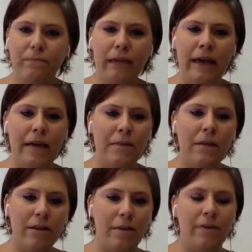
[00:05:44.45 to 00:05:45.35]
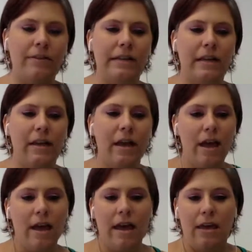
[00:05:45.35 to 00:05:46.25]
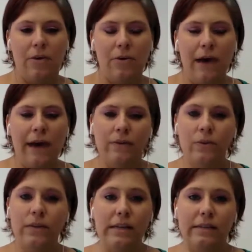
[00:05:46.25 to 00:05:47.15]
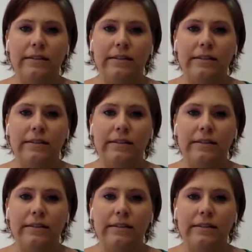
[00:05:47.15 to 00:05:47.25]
Another person who has really